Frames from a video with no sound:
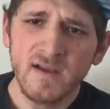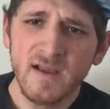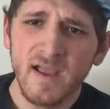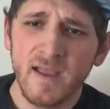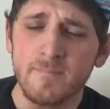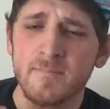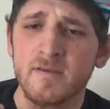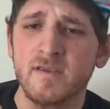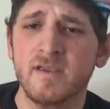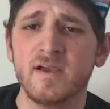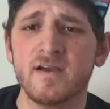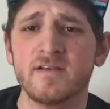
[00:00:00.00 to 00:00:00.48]

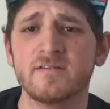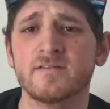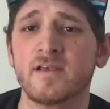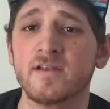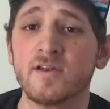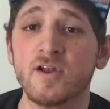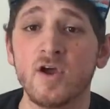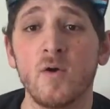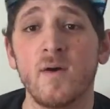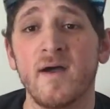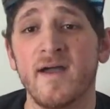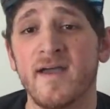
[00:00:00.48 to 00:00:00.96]
And because I
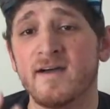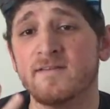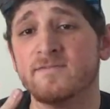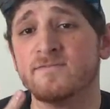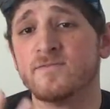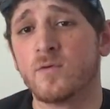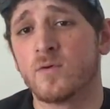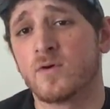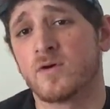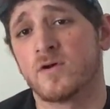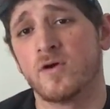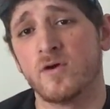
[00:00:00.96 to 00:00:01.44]
know I have
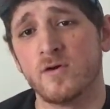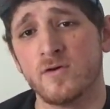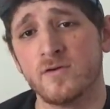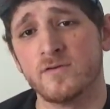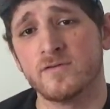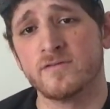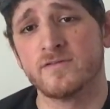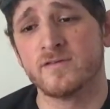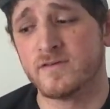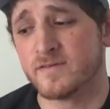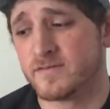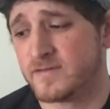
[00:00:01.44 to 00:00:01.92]
4
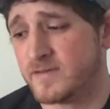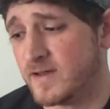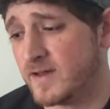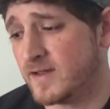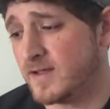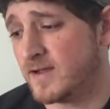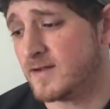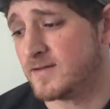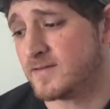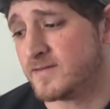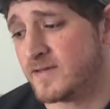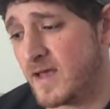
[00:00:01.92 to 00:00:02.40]
coals
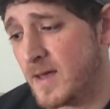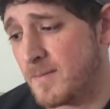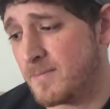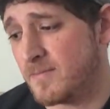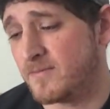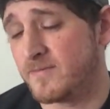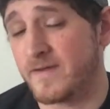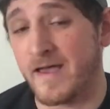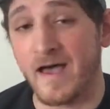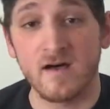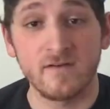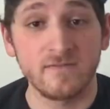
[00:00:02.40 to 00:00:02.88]
sitting on top
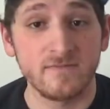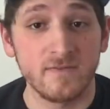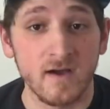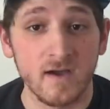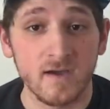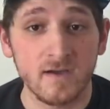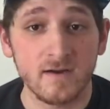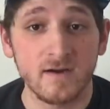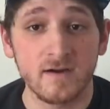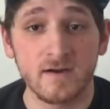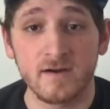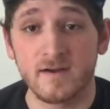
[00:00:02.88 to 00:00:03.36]
of
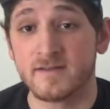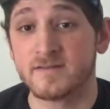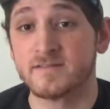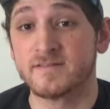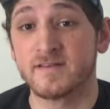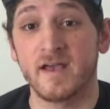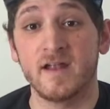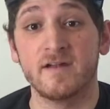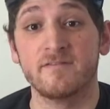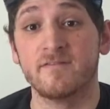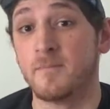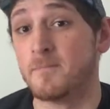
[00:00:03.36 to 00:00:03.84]
Alfacher
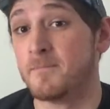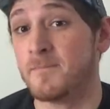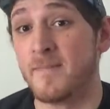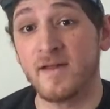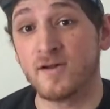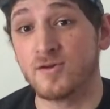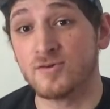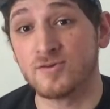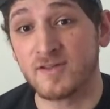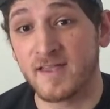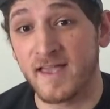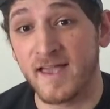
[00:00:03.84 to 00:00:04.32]
inside of a
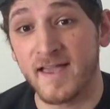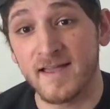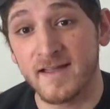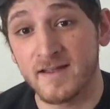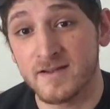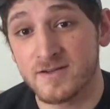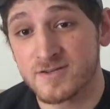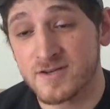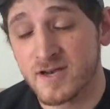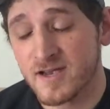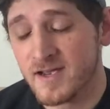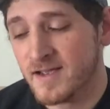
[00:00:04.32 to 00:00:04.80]
metal
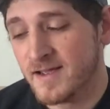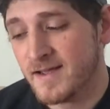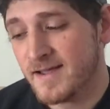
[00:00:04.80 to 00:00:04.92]
cage,